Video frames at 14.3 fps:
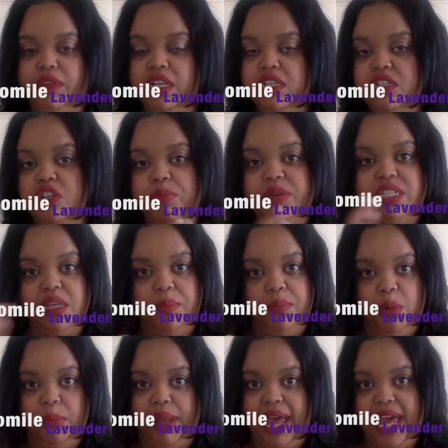Super
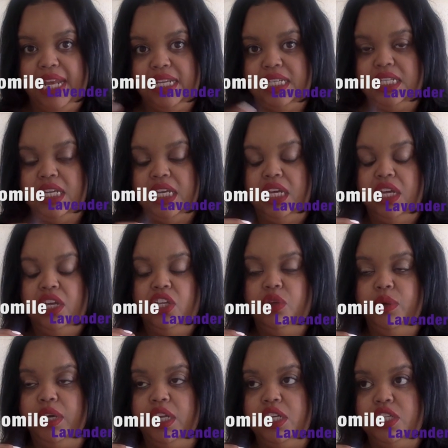simple blend.
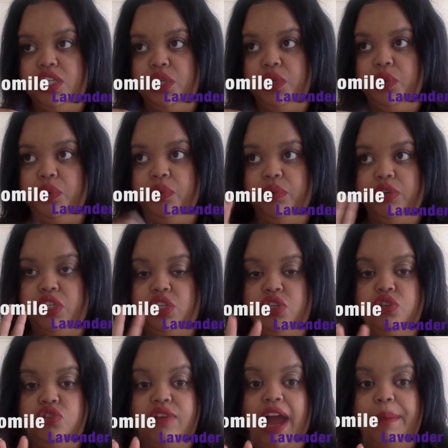You can do
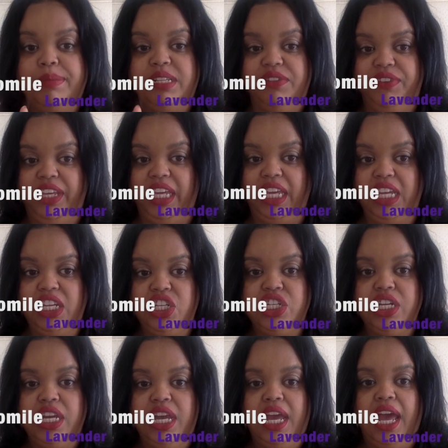2 drops of
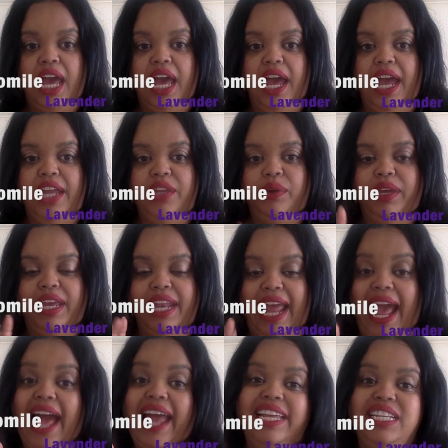each, and you can
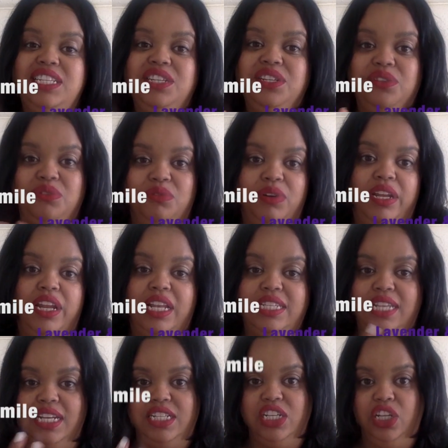add it to an
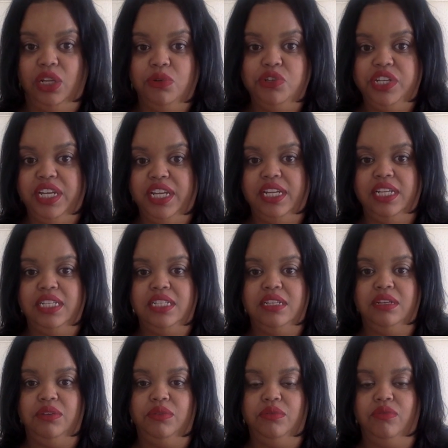unscented lotion
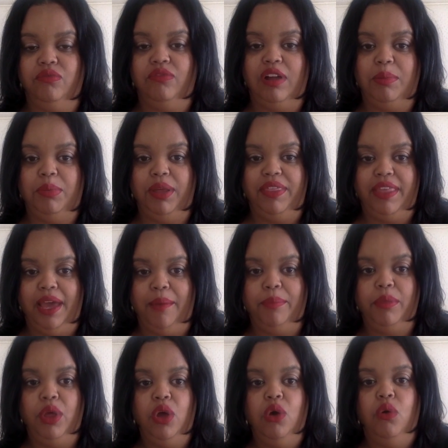to rub on
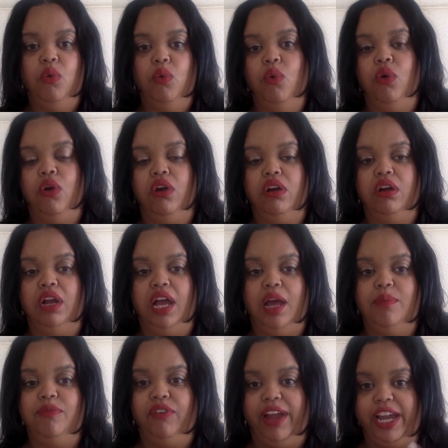them, or
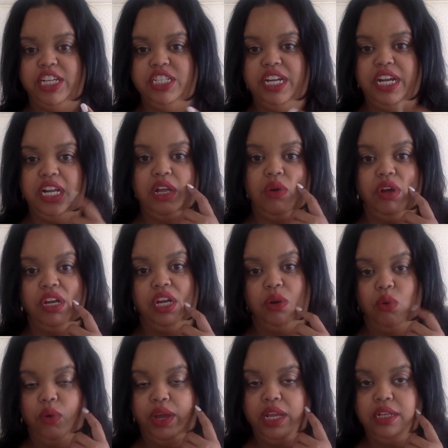fractionated coconut
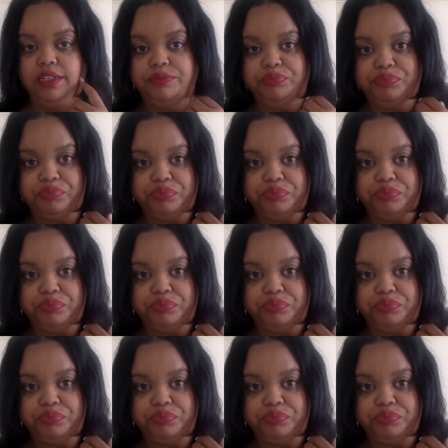oil.